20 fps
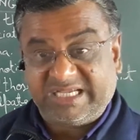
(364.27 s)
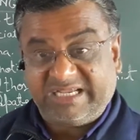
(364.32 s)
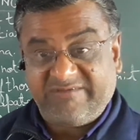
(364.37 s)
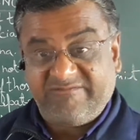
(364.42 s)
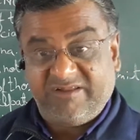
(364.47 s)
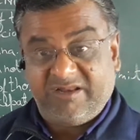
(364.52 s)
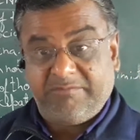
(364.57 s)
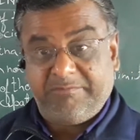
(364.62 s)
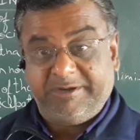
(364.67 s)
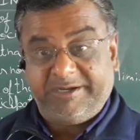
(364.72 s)
I
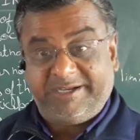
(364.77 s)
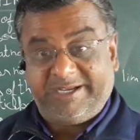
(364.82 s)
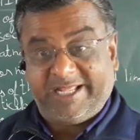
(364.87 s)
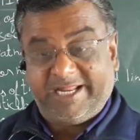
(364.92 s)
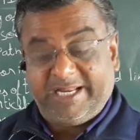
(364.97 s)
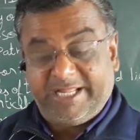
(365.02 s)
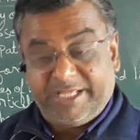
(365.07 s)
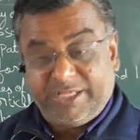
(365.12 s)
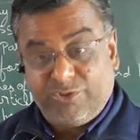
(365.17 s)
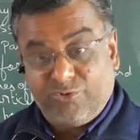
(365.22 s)
will be
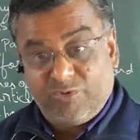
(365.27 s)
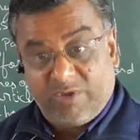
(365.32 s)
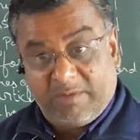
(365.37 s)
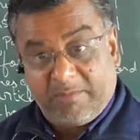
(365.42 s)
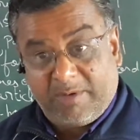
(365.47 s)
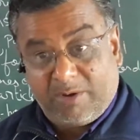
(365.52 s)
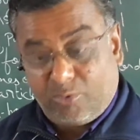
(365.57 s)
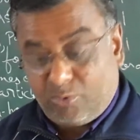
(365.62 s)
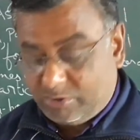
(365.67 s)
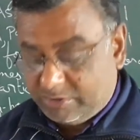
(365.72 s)
telling you
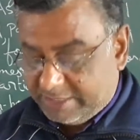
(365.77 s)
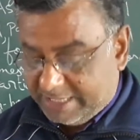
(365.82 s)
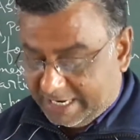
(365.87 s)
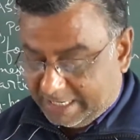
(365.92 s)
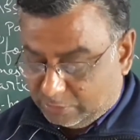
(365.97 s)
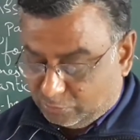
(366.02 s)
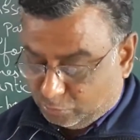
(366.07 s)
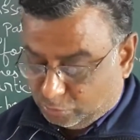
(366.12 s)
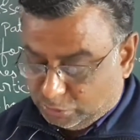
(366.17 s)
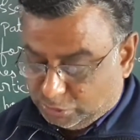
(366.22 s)
about
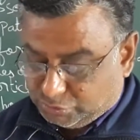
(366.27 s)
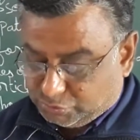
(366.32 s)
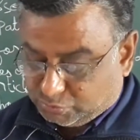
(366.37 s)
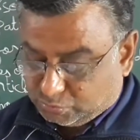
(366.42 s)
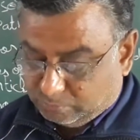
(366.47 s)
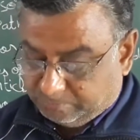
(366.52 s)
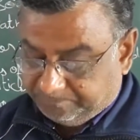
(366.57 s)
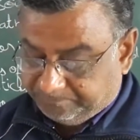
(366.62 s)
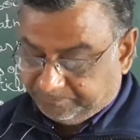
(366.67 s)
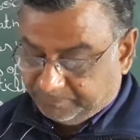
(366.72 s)
that
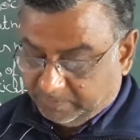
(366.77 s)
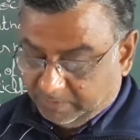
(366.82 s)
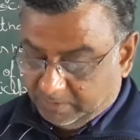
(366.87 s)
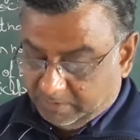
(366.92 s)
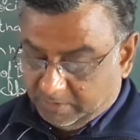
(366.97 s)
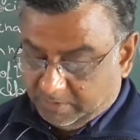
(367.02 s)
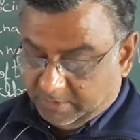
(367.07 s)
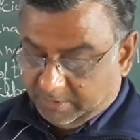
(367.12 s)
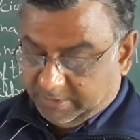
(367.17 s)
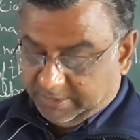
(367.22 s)
also.
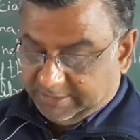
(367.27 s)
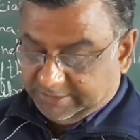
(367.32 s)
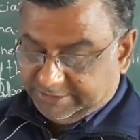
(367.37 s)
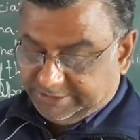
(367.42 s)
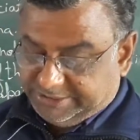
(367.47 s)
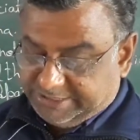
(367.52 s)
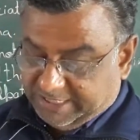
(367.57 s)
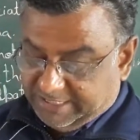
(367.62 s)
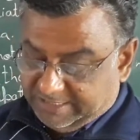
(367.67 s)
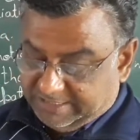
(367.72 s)

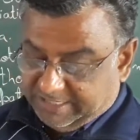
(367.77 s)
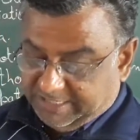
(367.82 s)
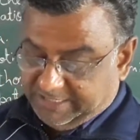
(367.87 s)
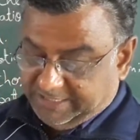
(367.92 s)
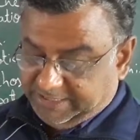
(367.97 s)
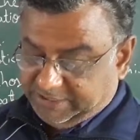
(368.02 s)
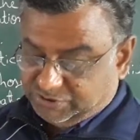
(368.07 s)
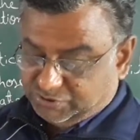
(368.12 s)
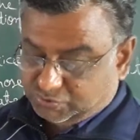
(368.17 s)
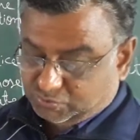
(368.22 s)

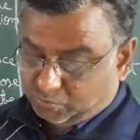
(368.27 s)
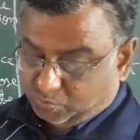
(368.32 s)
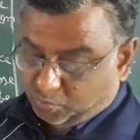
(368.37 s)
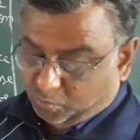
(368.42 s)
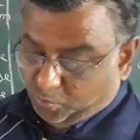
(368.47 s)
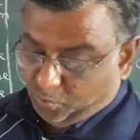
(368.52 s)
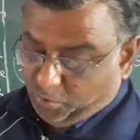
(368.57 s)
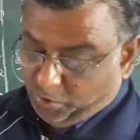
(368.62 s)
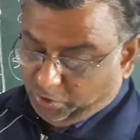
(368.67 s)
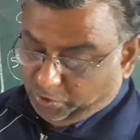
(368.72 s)
Generally,
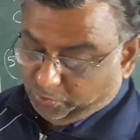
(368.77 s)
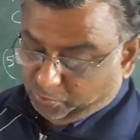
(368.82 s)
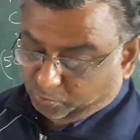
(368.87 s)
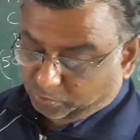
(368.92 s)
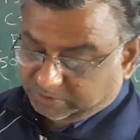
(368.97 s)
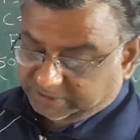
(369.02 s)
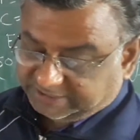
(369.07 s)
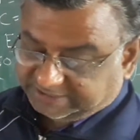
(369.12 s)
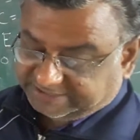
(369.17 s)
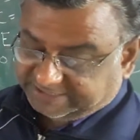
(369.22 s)
school
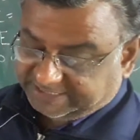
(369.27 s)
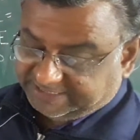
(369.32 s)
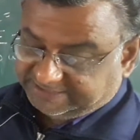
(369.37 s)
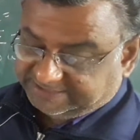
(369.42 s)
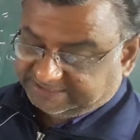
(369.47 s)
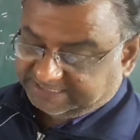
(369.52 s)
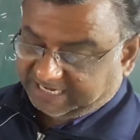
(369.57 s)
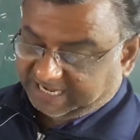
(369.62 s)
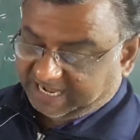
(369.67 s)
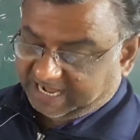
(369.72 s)

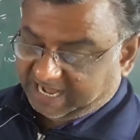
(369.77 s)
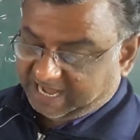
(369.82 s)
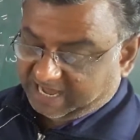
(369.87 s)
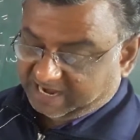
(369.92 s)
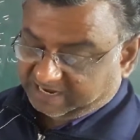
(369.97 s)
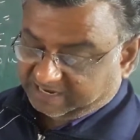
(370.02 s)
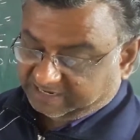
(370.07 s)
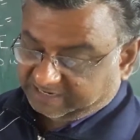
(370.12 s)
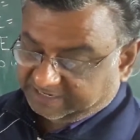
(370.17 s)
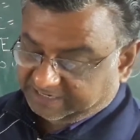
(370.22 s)
notices
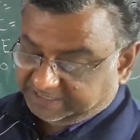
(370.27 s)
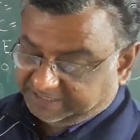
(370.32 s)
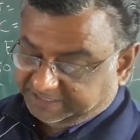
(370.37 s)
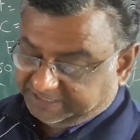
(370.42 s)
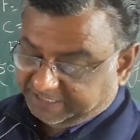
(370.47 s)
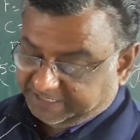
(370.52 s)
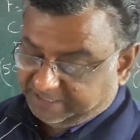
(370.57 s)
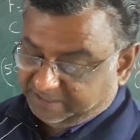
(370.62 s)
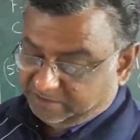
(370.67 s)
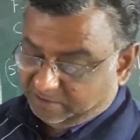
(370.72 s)
are
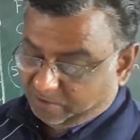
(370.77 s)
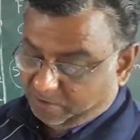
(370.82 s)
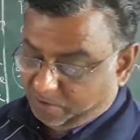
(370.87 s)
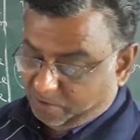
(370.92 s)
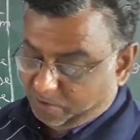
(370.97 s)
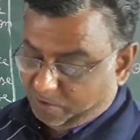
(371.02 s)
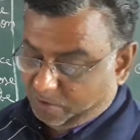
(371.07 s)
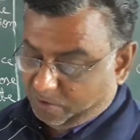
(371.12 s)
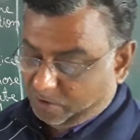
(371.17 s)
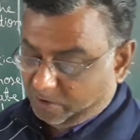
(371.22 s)
written
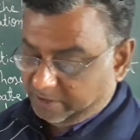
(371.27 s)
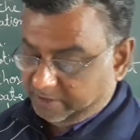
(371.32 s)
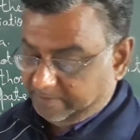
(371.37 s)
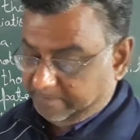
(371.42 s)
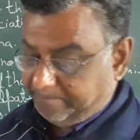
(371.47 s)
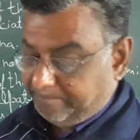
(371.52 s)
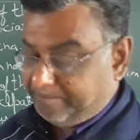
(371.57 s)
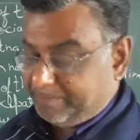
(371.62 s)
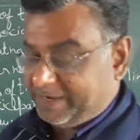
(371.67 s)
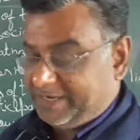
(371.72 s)

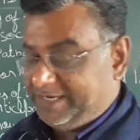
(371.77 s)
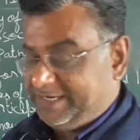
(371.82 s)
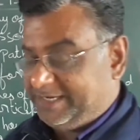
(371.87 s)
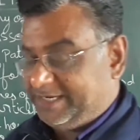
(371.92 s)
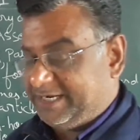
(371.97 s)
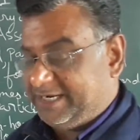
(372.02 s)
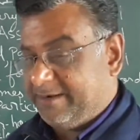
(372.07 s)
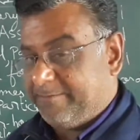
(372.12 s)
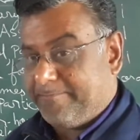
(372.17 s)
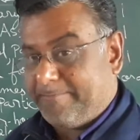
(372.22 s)
on
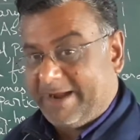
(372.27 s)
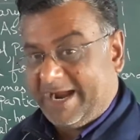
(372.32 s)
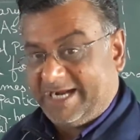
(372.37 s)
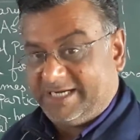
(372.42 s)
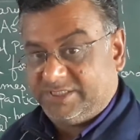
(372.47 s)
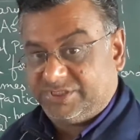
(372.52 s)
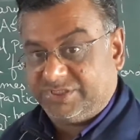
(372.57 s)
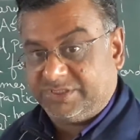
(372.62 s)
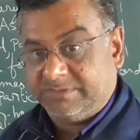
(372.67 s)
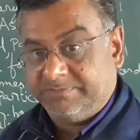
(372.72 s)
printed
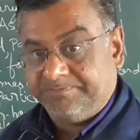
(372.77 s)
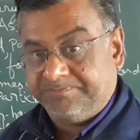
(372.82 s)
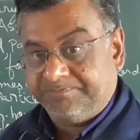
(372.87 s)
pads.